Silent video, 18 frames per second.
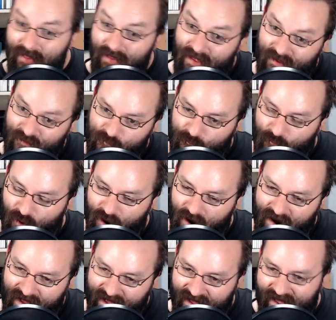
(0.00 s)
as far
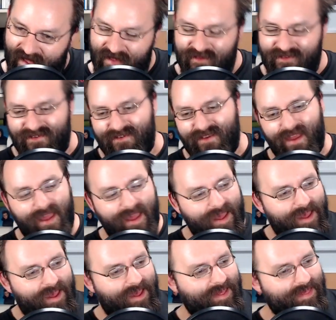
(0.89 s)
as
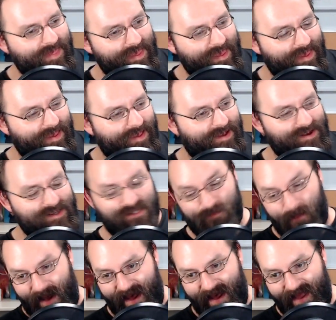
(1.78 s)
the
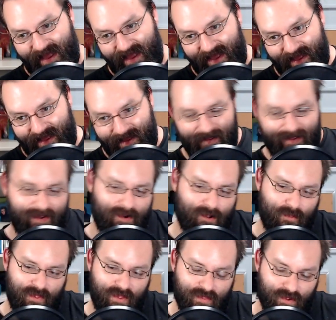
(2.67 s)
spying and
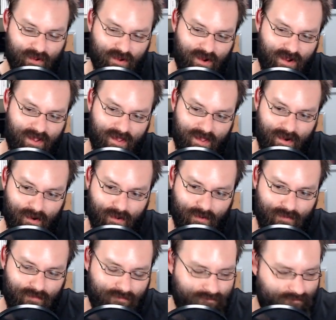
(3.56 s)
all the other, you
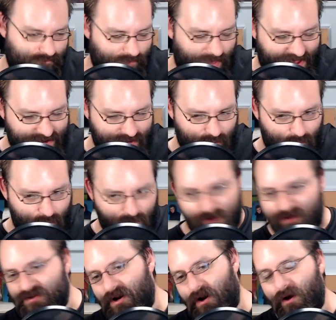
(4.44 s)
know,
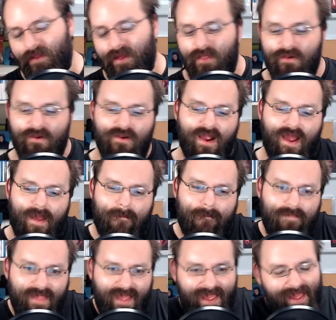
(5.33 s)
backdoors and all the other
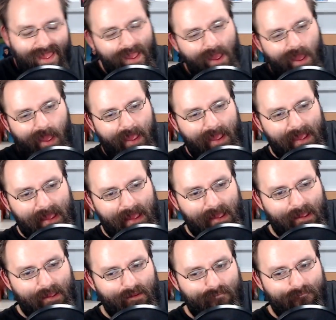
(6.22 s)
crap,
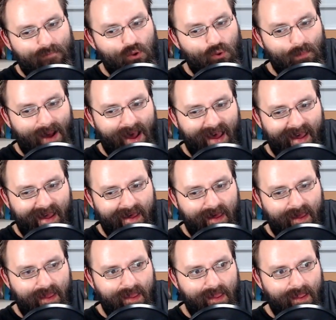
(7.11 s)
if you
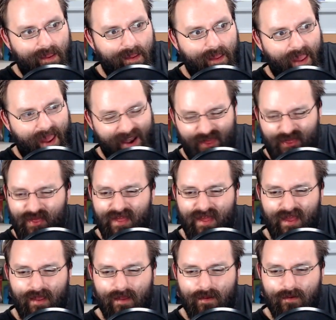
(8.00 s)
buy
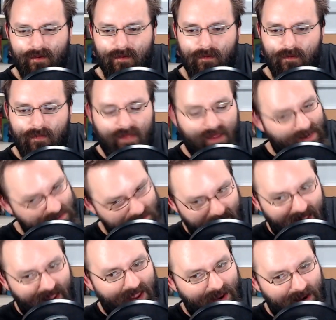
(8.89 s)
anything that is
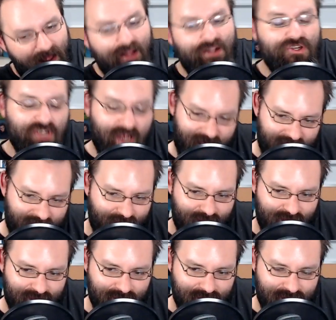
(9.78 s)
made in
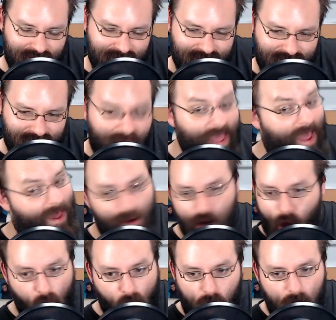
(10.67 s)
China at
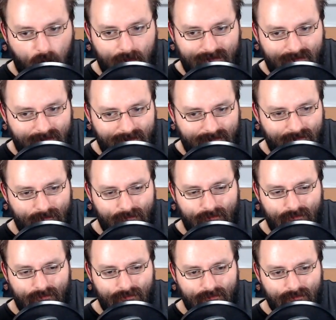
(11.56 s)
all,
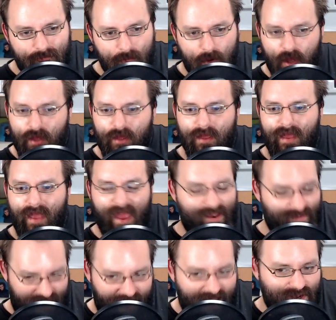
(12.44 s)

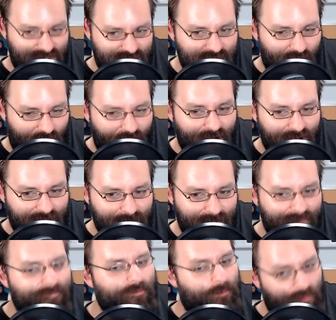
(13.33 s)
and that is your
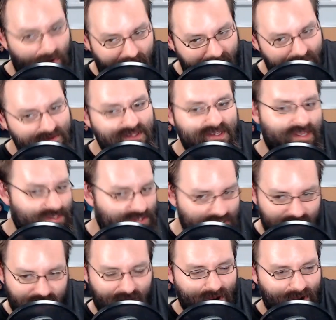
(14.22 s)
argument for privacy and
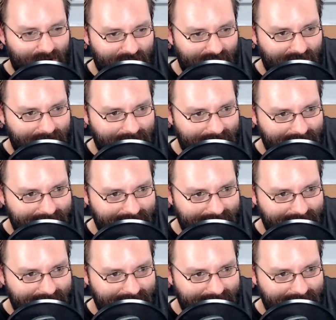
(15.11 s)
security,